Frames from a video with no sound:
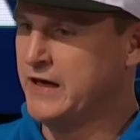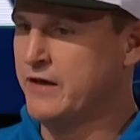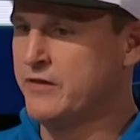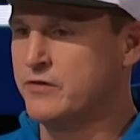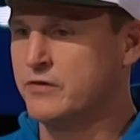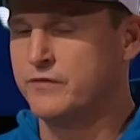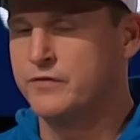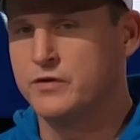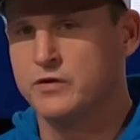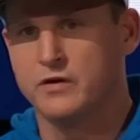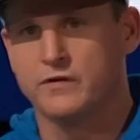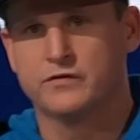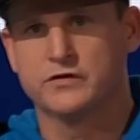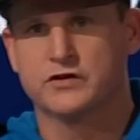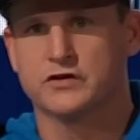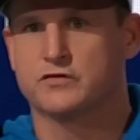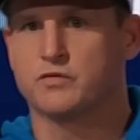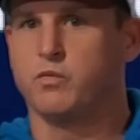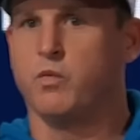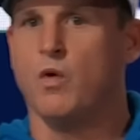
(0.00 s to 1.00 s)
Either of you ever
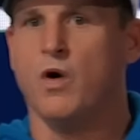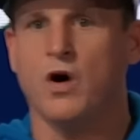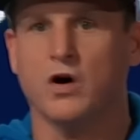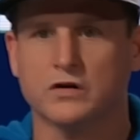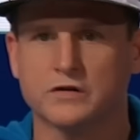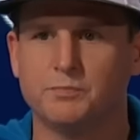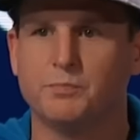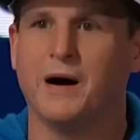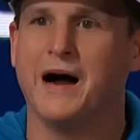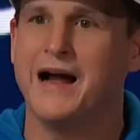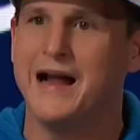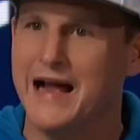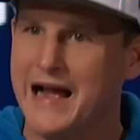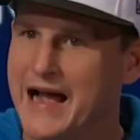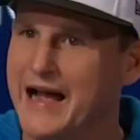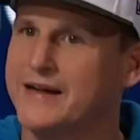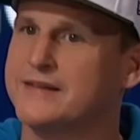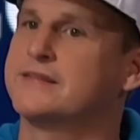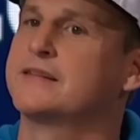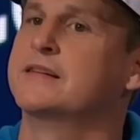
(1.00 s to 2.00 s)
just walked by
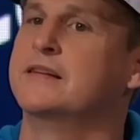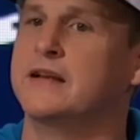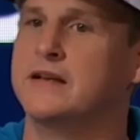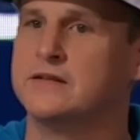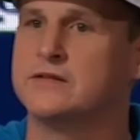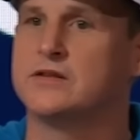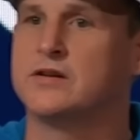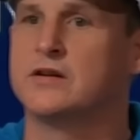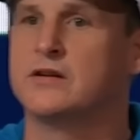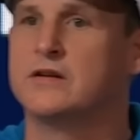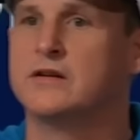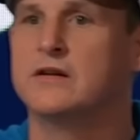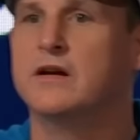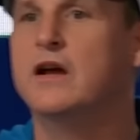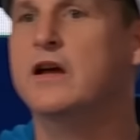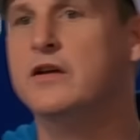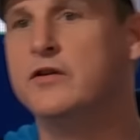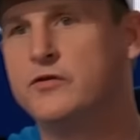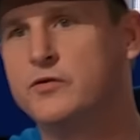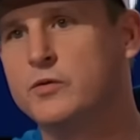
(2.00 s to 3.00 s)
accident
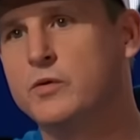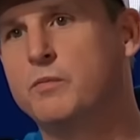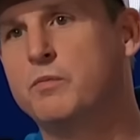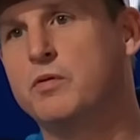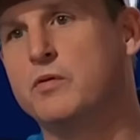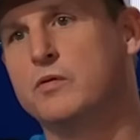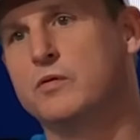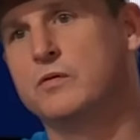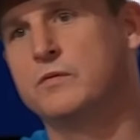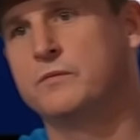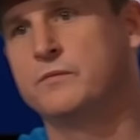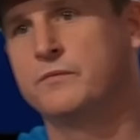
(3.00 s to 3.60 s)
into a pool?